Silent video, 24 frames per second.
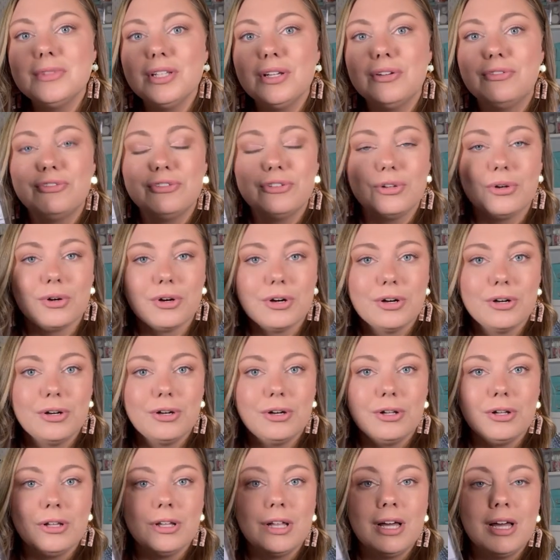
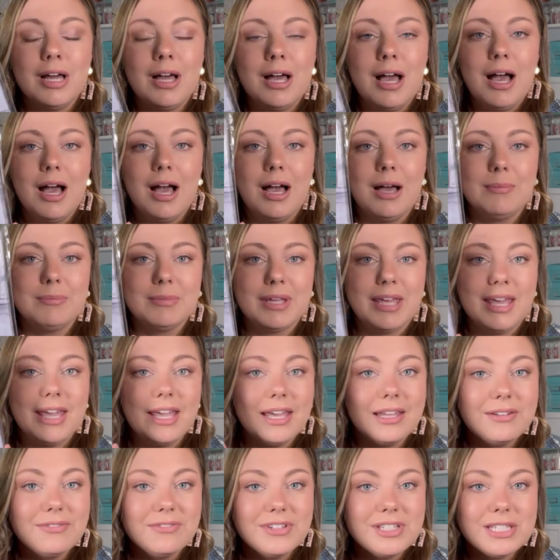floral um,
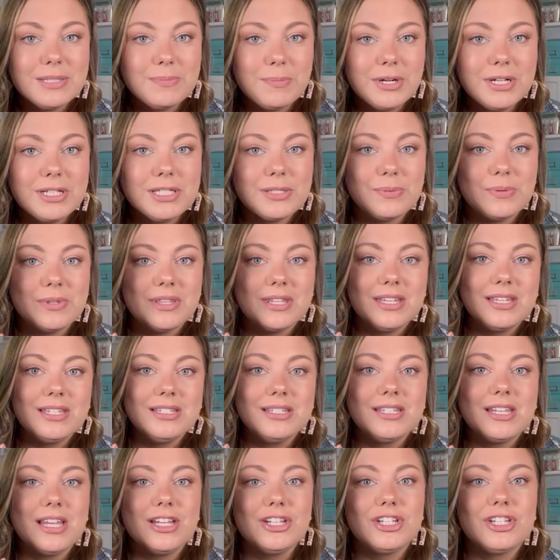canvas prints with the
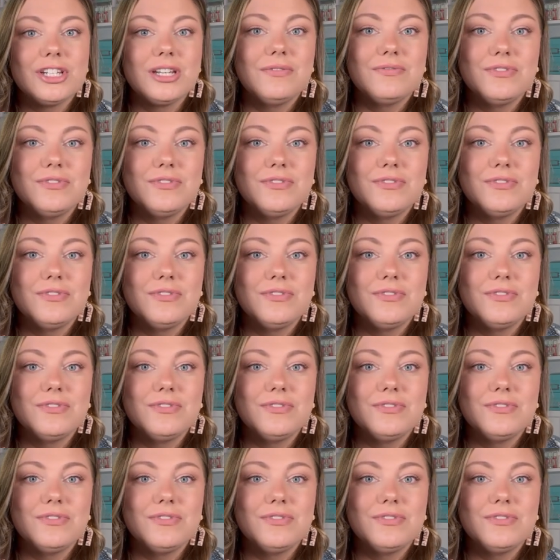intention